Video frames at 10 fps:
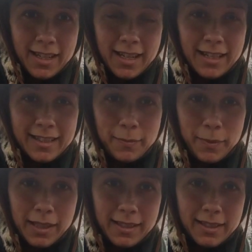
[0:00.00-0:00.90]
has
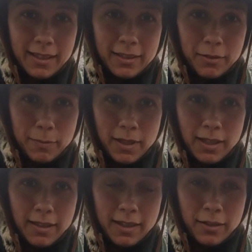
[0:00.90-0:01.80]
ability to
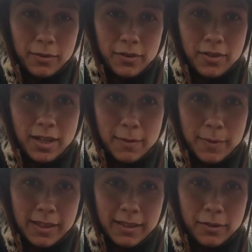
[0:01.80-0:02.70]
be their own
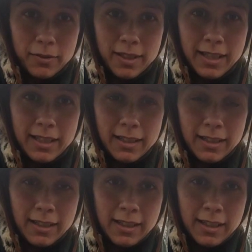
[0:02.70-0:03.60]
shaman, their own
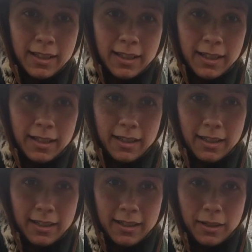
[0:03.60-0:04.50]
healer,
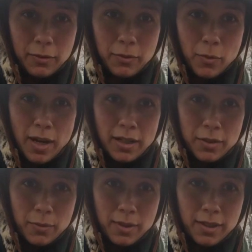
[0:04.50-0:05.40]
their own wise
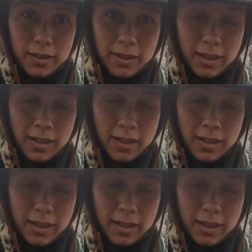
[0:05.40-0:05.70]
one.